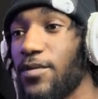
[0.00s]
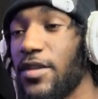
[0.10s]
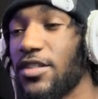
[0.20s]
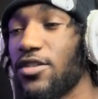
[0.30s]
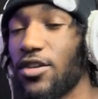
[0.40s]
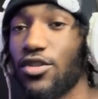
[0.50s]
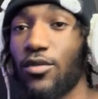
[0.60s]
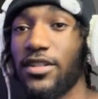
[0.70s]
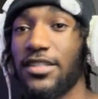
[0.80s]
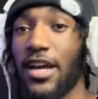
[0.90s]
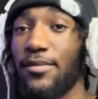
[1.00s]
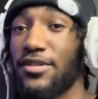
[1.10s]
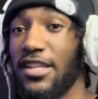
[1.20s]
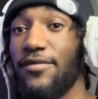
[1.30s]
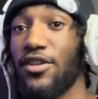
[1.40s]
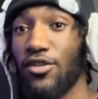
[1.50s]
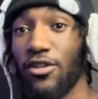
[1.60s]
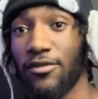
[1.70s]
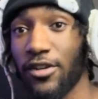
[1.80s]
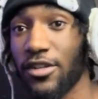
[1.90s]
this is also around the time Steven
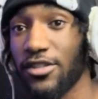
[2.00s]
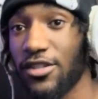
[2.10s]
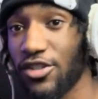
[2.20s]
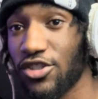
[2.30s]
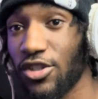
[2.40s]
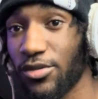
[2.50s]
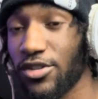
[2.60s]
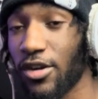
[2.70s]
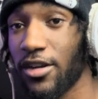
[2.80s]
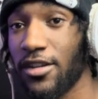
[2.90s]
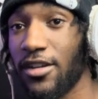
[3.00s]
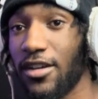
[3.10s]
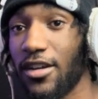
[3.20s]
Universe, the show started.